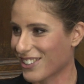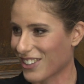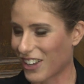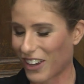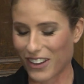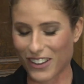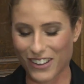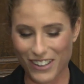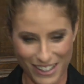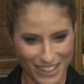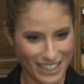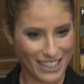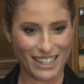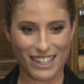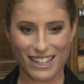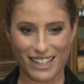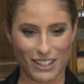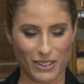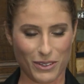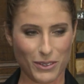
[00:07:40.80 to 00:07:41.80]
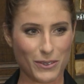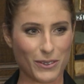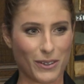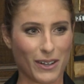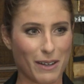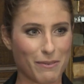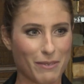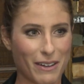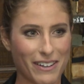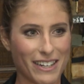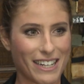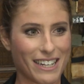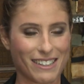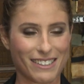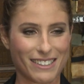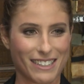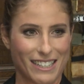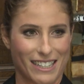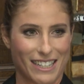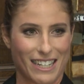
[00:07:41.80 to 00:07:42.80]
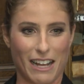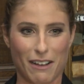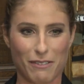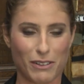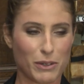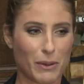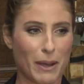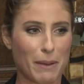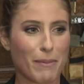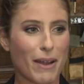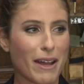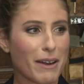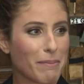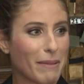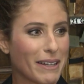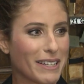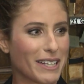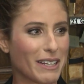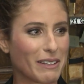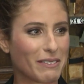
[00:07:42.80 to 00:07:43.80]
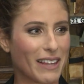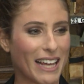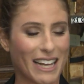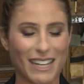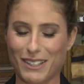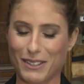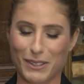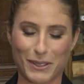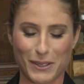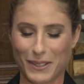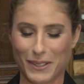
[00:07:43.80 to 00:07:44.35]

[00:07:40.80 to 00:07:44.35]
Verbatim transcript: so, ooh, I'm very, I feel quite proud of myself there,